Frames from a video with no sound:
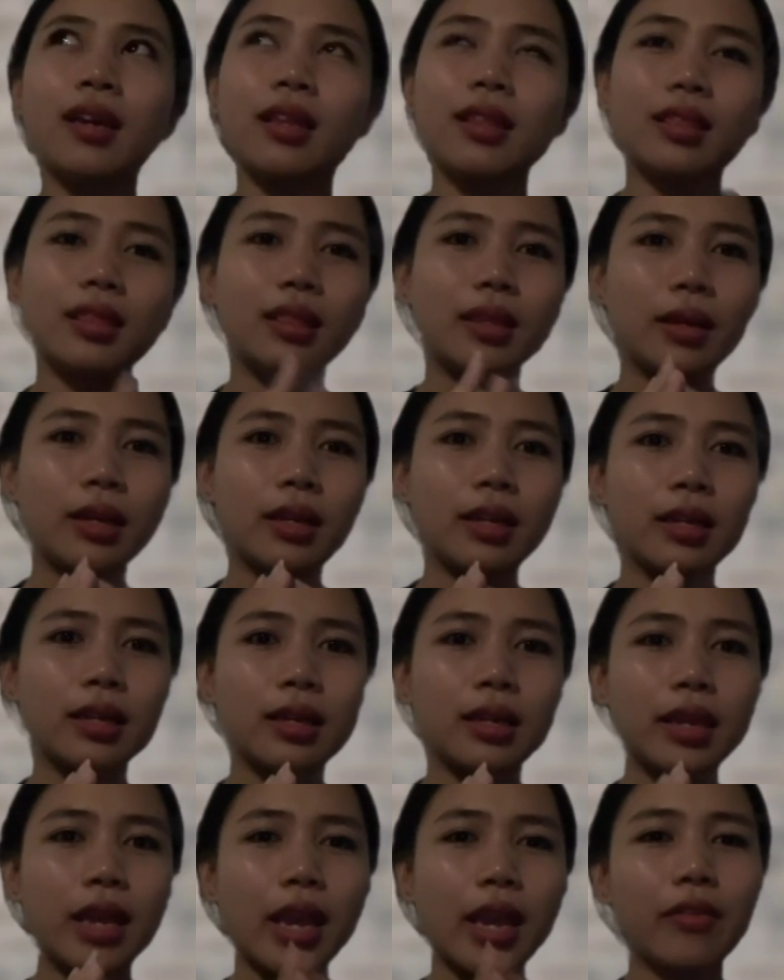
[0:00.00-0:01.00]

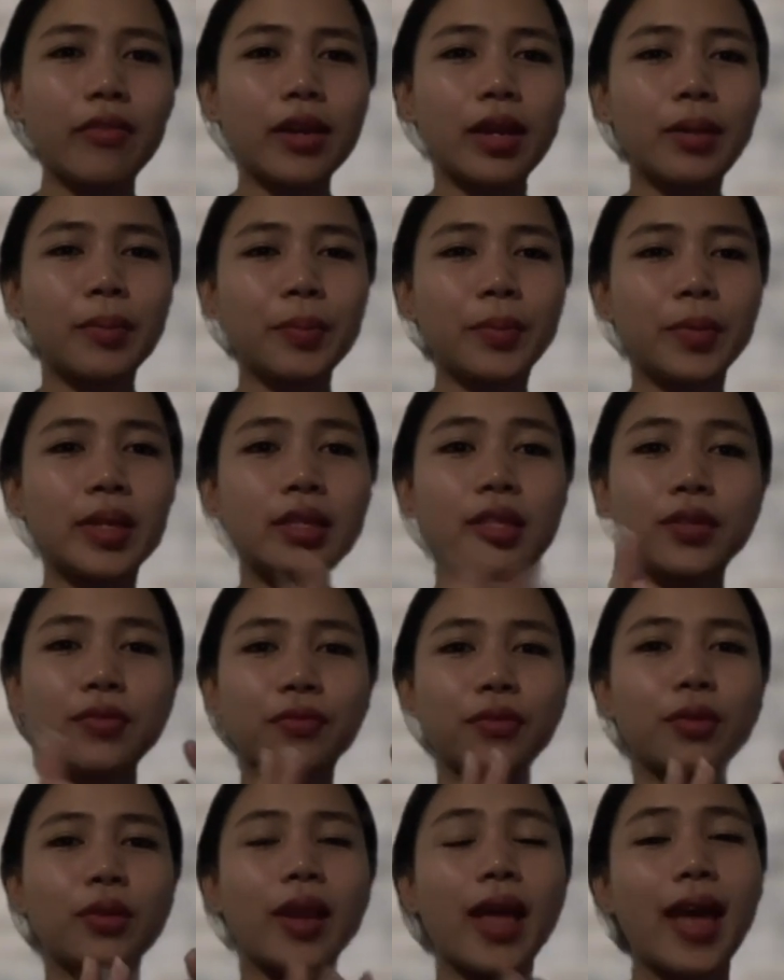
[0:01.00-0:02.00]
the area
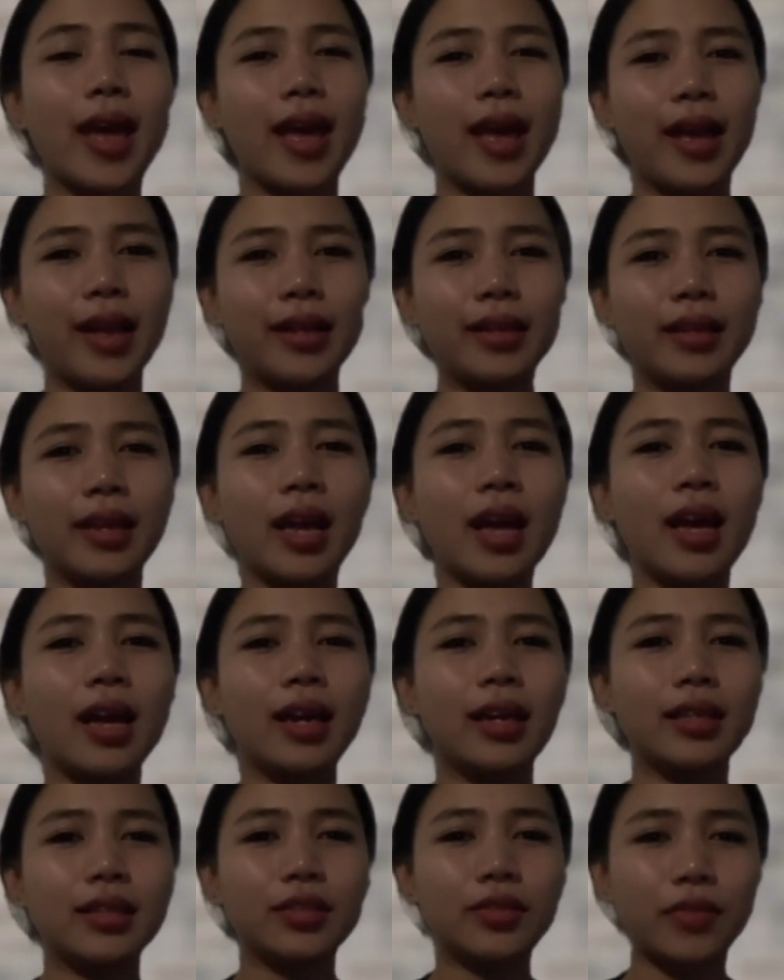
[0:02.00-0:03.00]
peaceful and
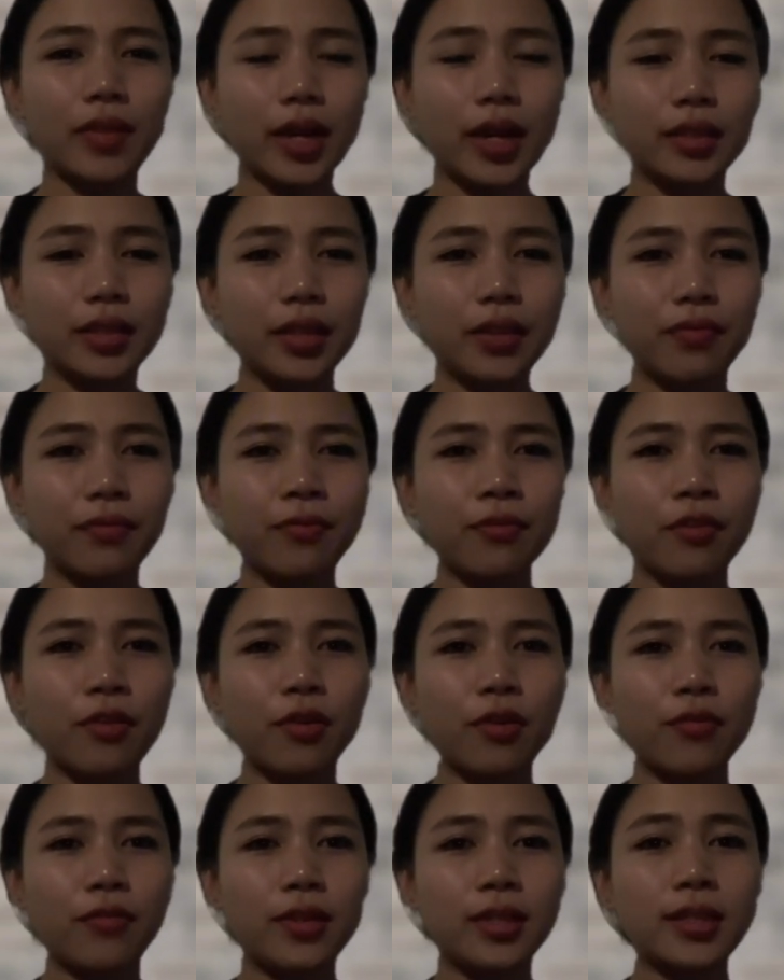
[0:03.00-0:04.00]
attractive
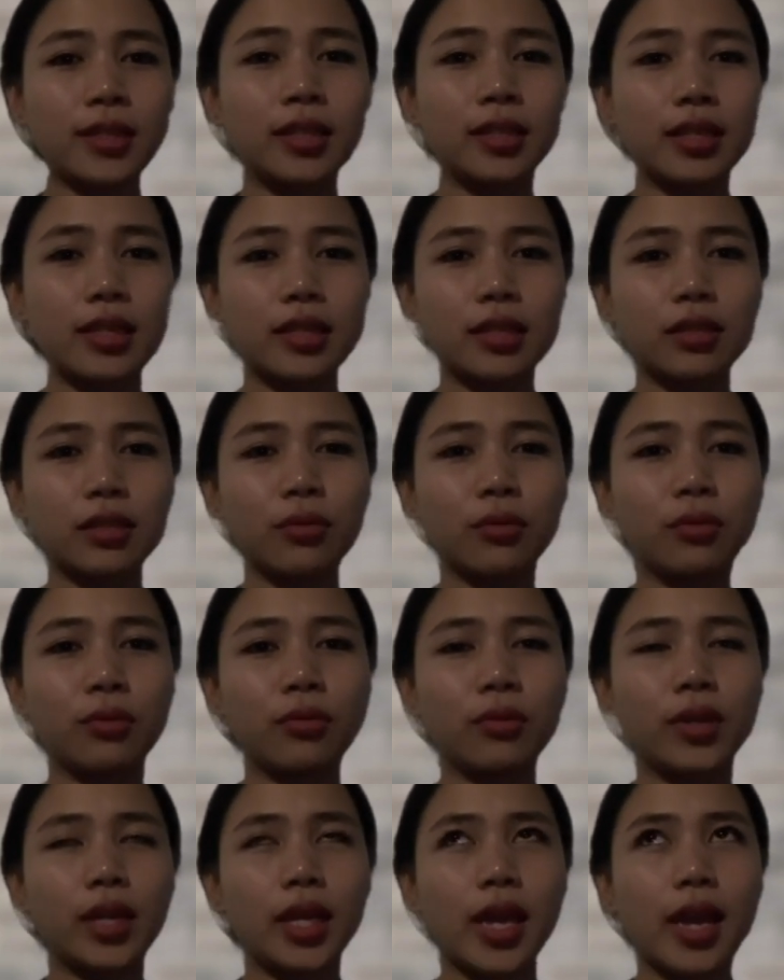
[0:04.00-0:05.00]
for visitors
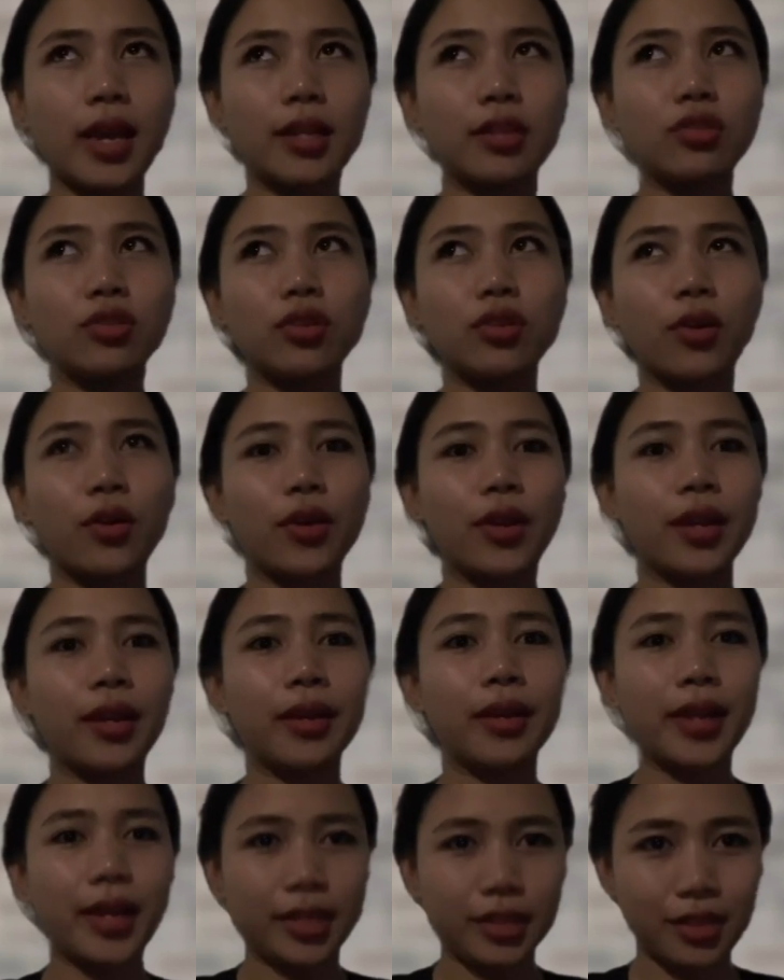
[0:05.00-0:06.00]
who
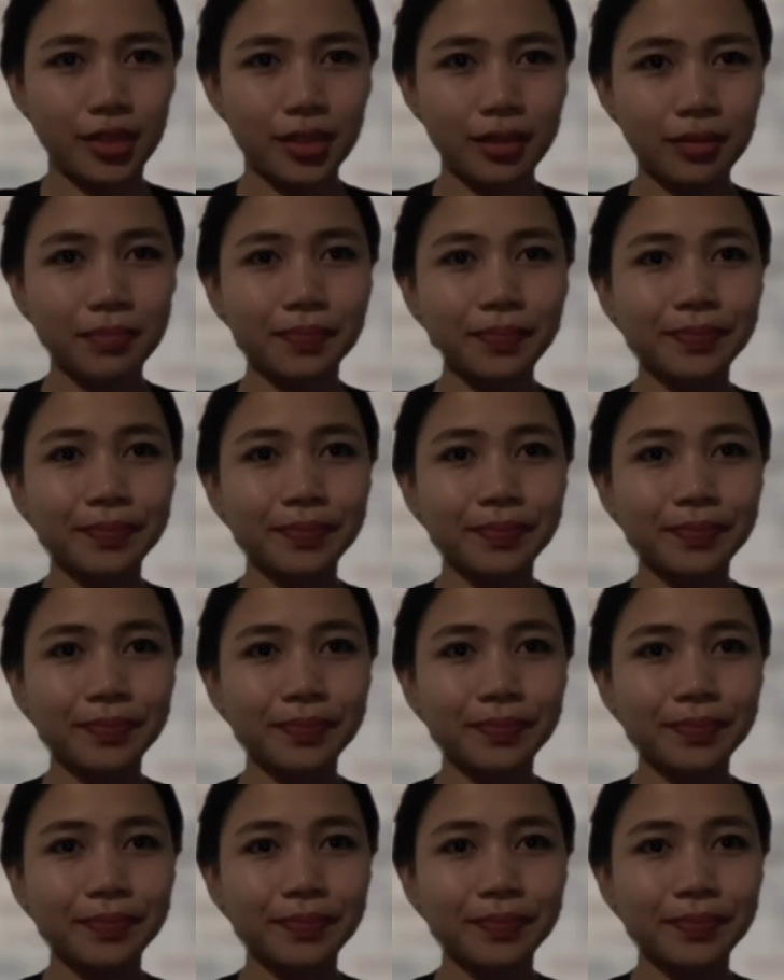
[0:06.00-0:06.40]
enjoy nature.